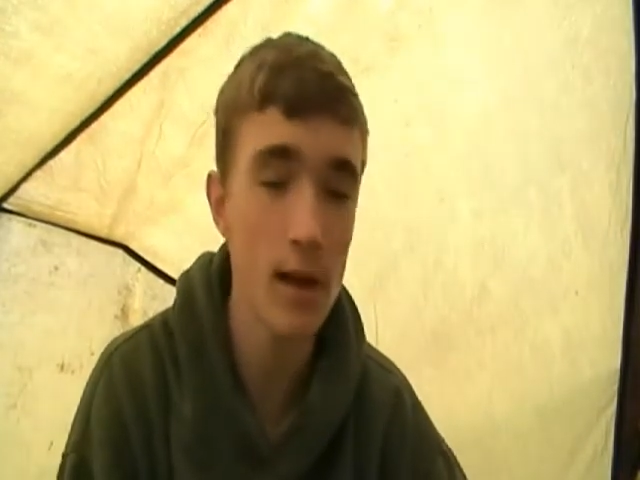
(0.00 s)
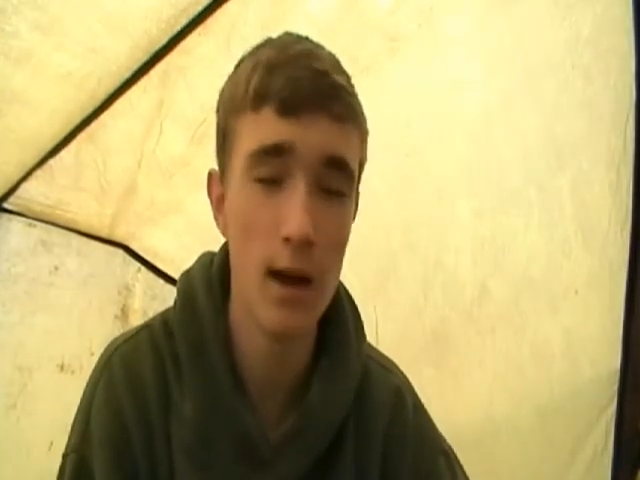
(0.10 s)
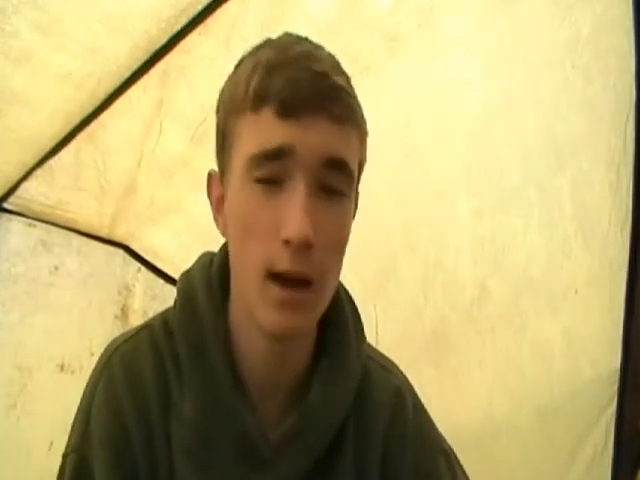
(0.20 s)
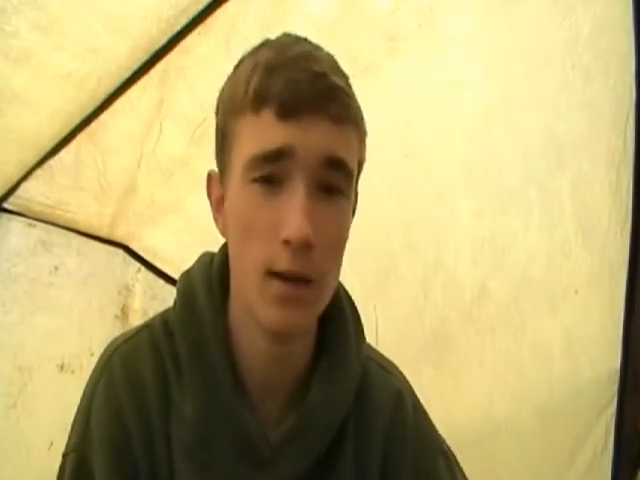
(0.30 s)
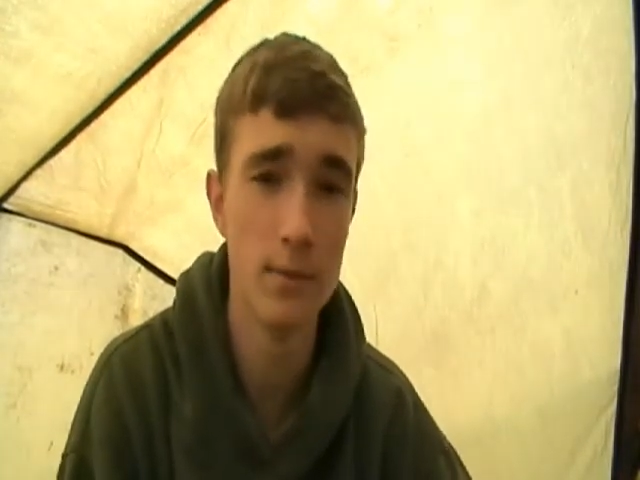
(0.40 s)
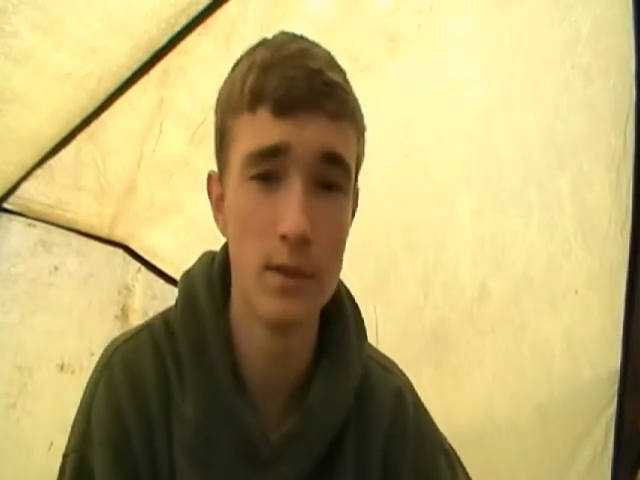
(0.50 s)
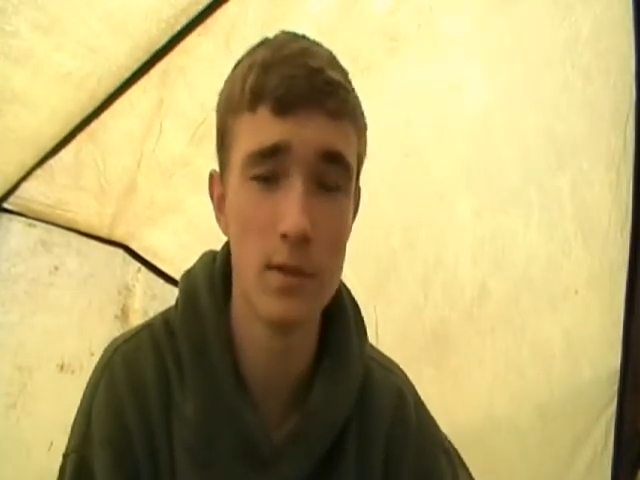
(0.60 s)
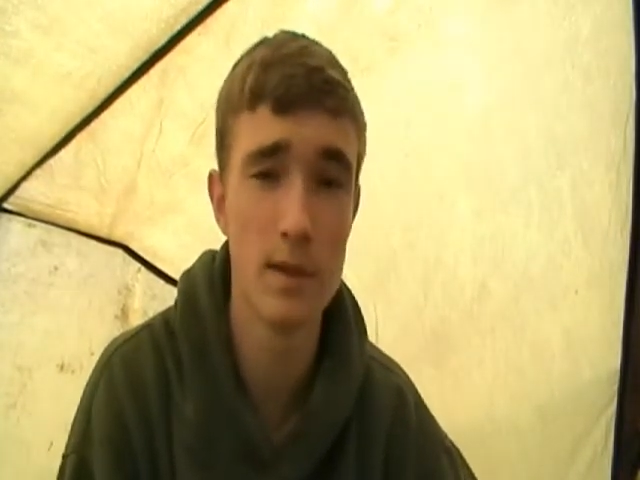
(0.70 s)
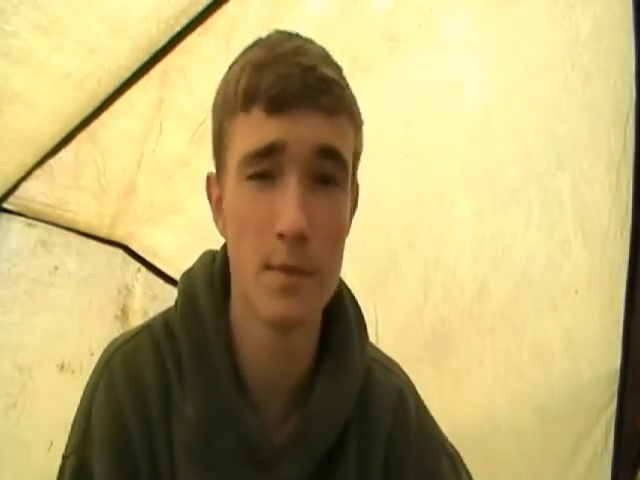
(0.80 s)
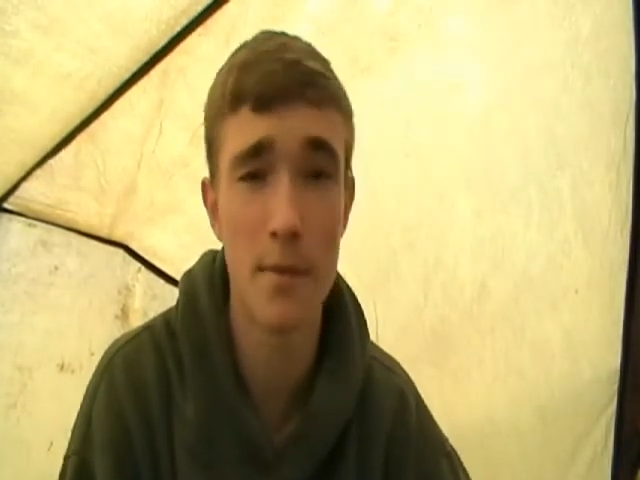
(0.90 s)

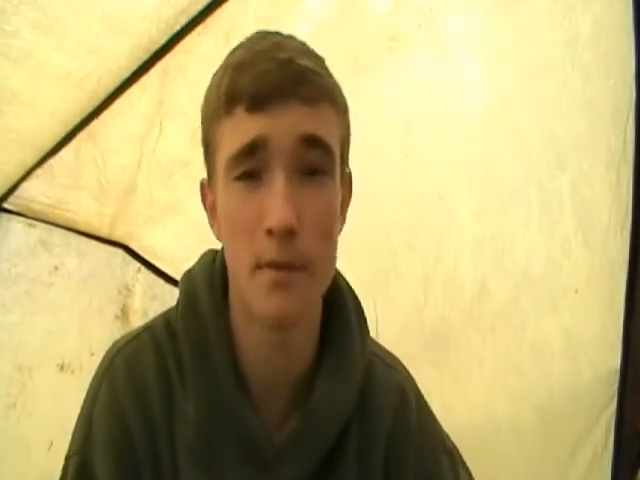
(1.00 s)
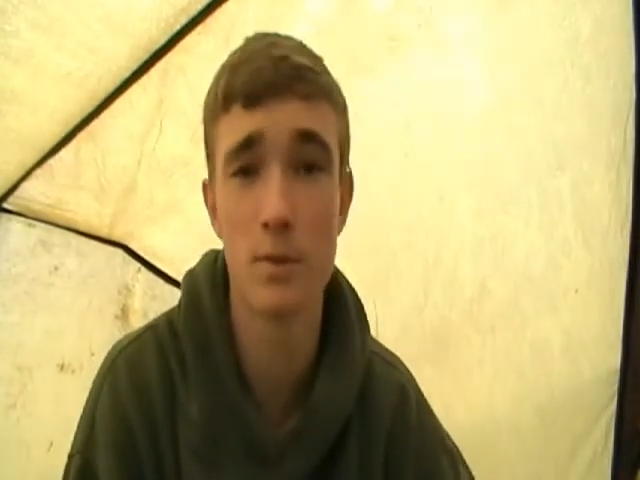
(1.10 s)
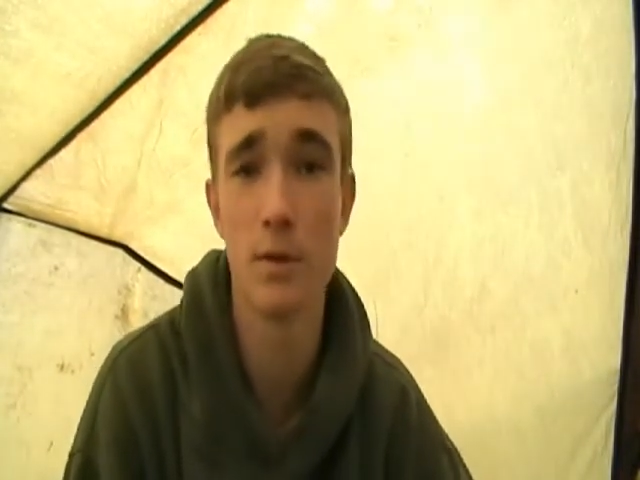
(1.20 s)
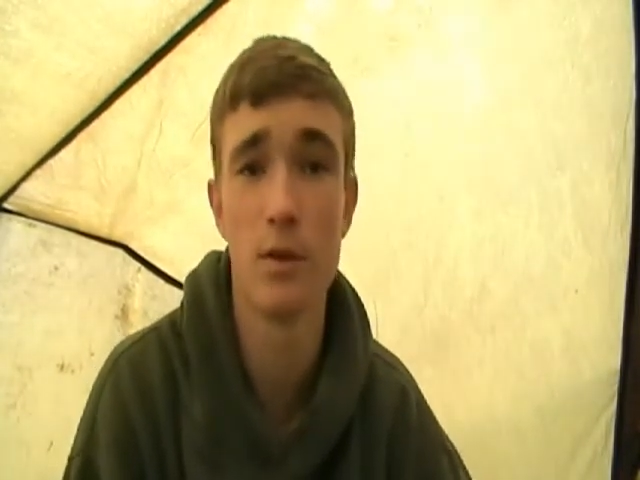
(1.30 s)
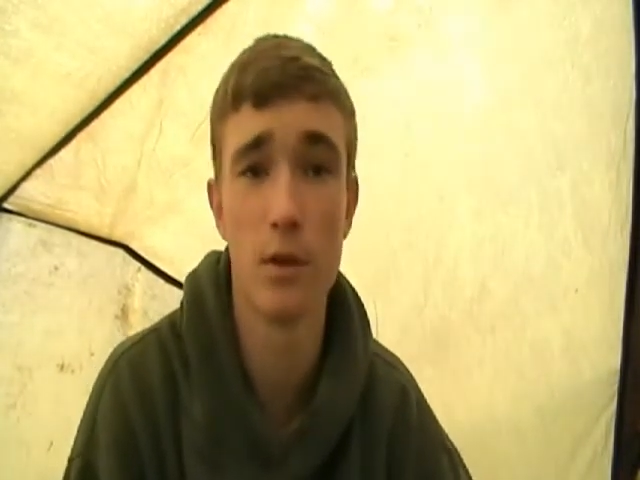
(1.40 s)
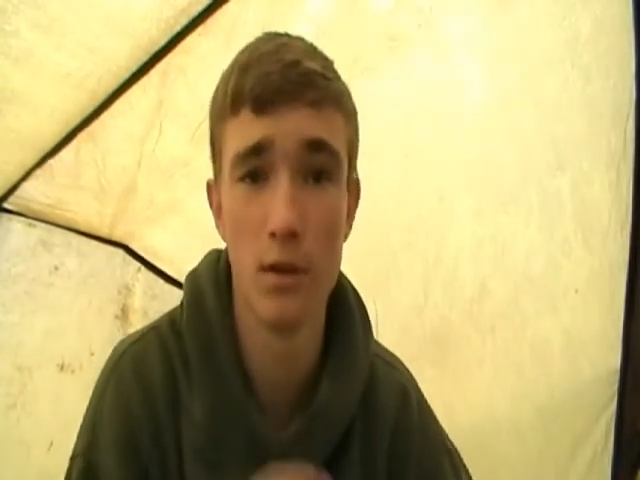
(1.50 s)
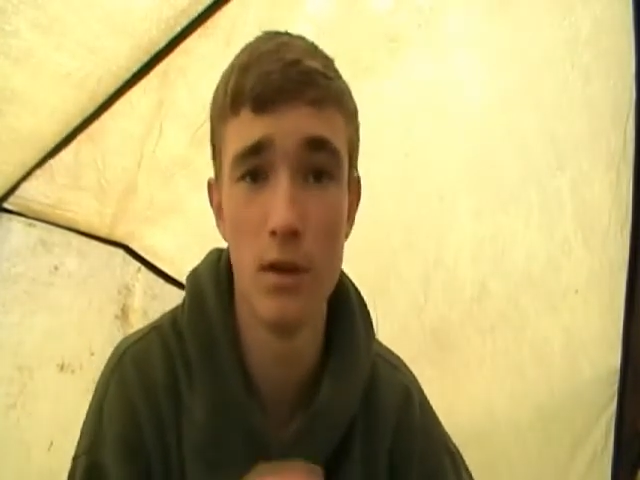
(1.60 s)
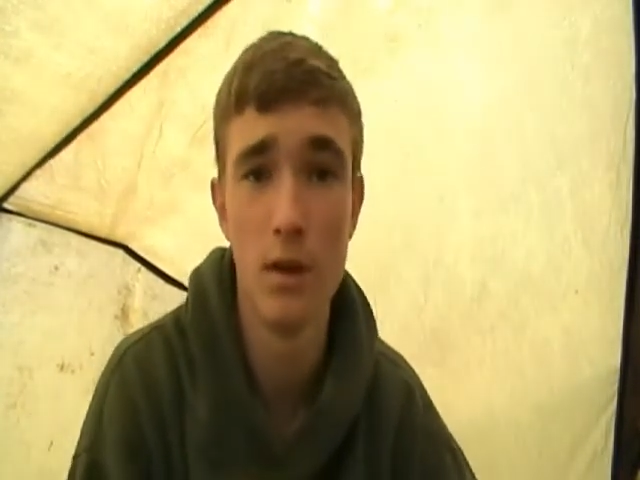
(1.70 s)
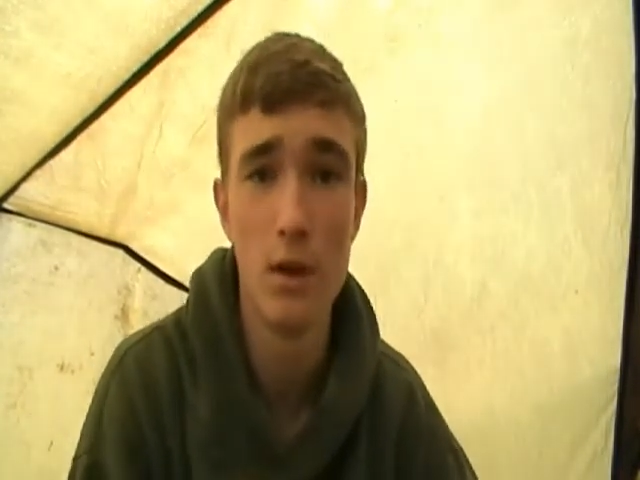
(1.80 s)
2 bits pop-up sweet corn